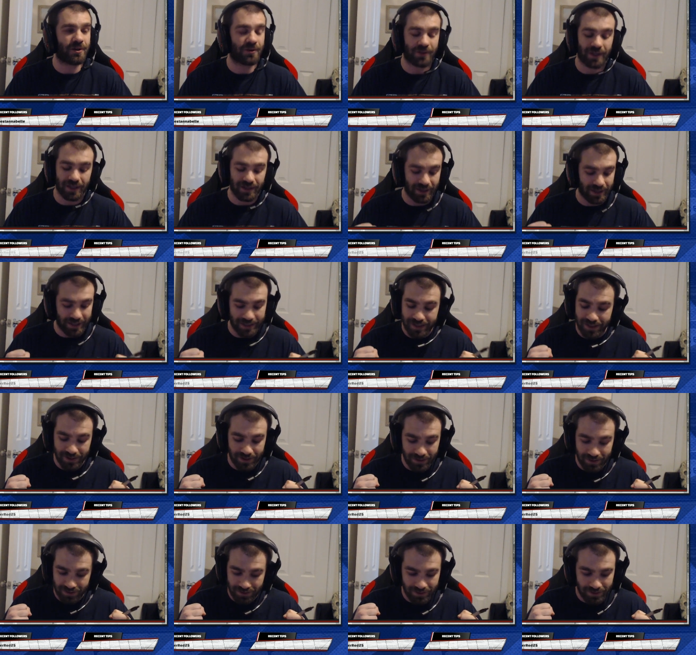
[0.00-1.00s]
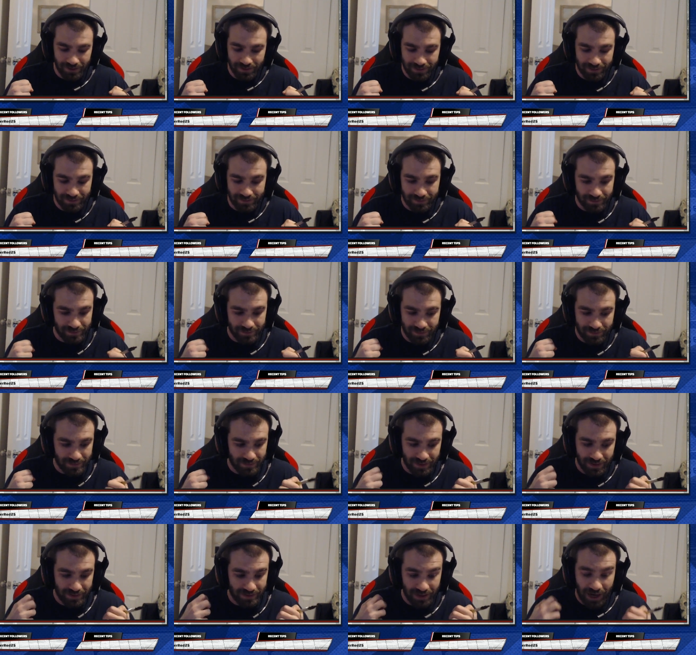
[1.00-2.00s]
that, like,
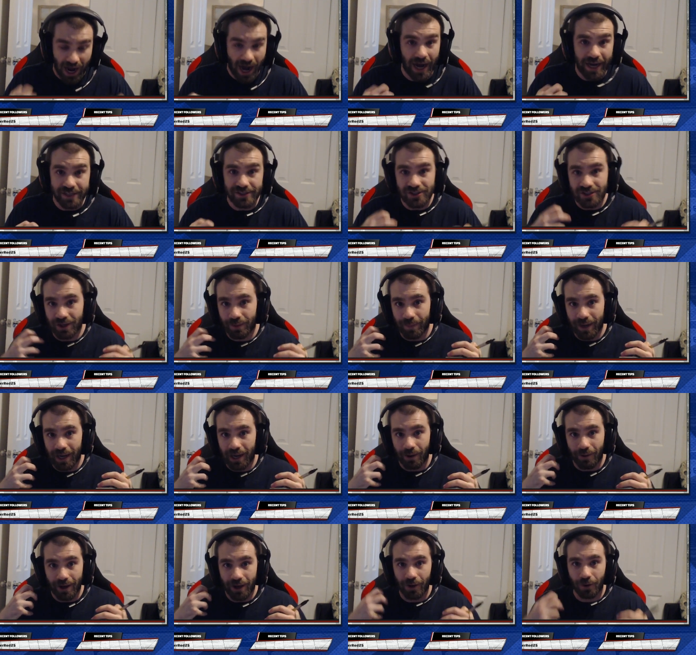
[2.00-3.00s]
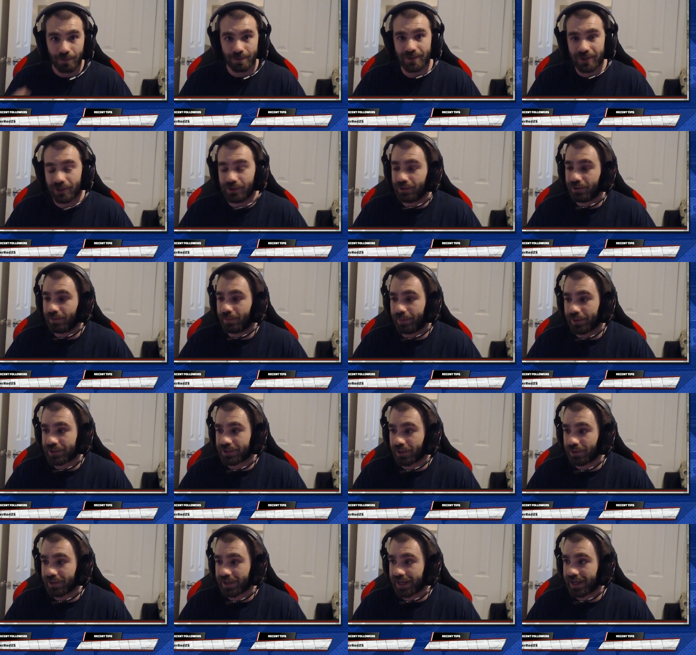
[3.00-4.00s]
I somehow helped you, but
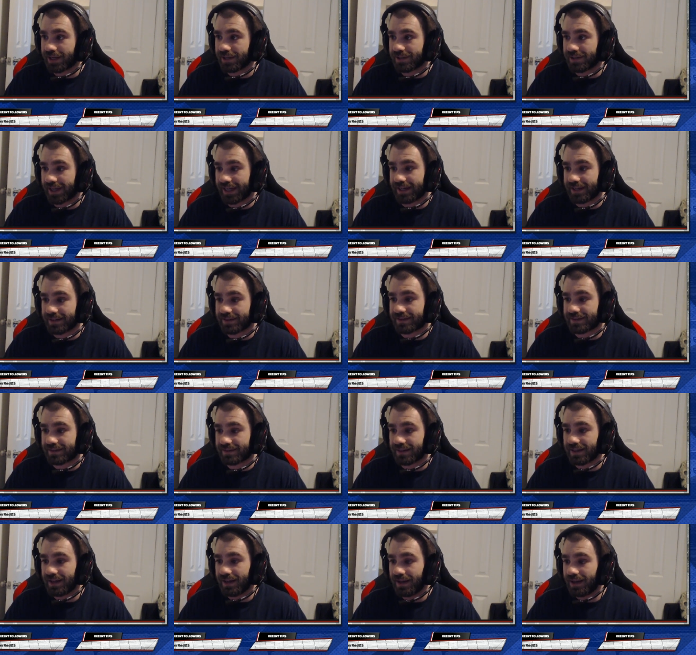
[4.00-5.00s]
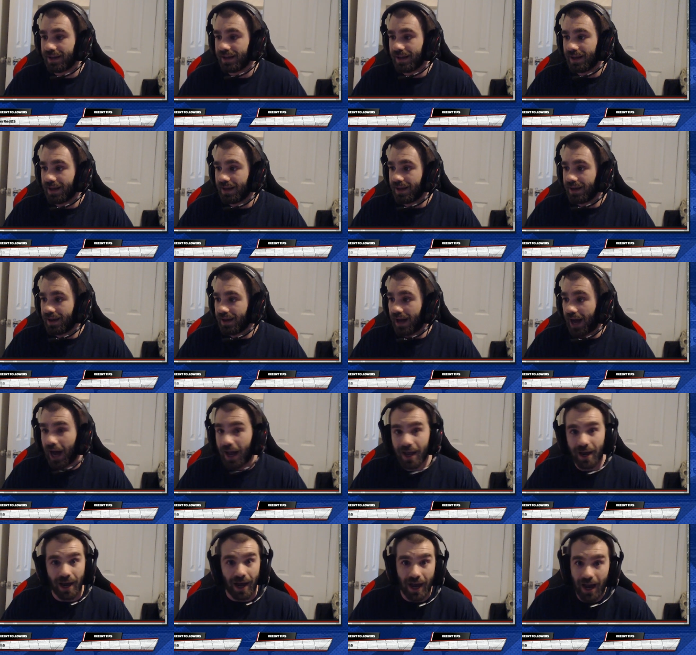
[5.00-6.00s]
don't get it, like.
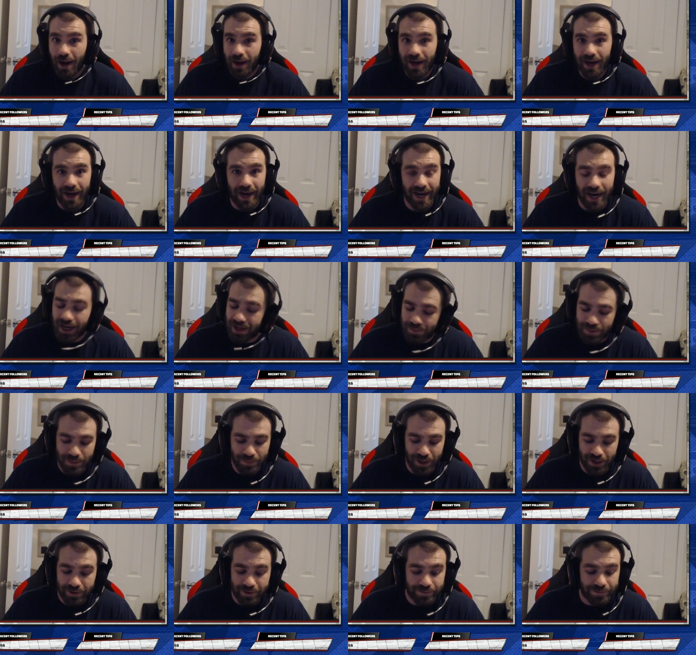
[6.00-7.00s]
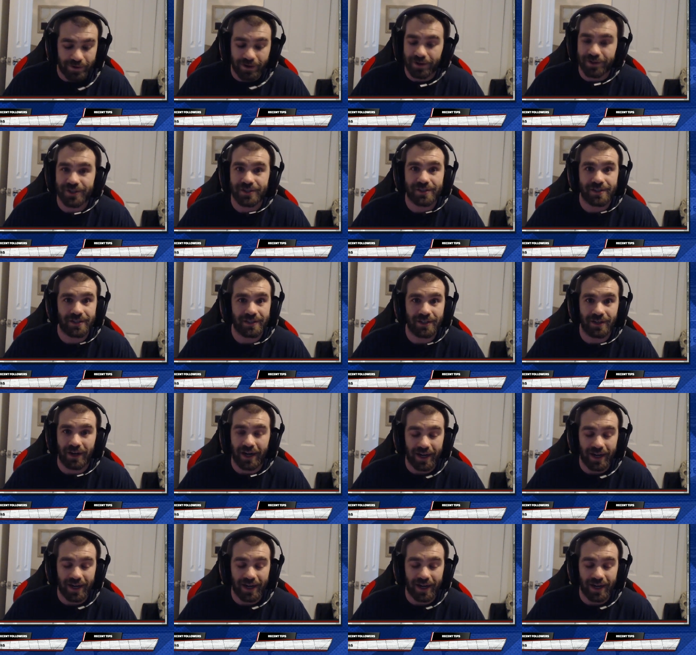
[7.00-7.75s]
I gotta be better first. You know,